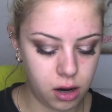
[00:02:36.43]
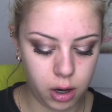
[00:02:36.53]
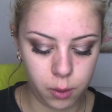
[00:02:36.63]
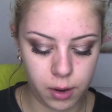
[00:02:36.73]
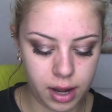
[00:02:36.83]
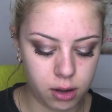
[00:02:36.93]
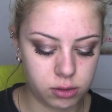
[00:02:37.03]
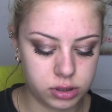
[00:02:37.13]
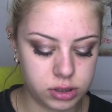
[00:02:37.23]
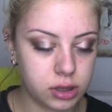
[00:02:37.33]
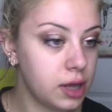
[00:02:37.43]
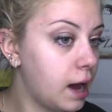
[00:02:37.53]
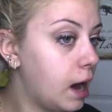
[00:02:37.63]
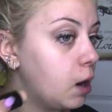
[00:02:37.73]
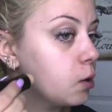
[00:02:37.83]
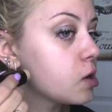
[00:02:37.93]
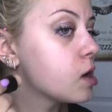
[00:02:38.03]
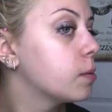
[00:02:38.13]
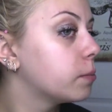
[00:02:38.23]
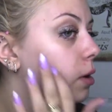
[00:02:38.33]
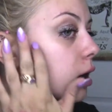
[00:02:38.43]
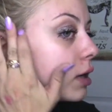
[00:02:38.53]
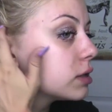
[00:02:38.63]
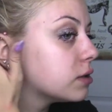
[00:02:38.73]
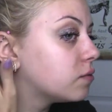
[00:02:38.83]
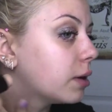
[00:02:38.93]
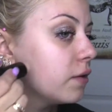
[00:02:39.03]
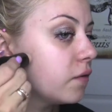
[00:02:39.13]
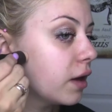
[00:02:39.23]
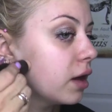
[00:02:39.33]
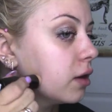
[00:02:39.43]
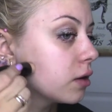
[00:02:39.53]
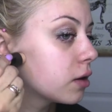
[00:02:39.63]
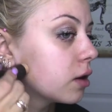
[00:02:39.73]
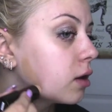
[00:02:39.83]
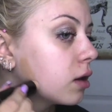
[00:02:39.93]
around the outer part of my face.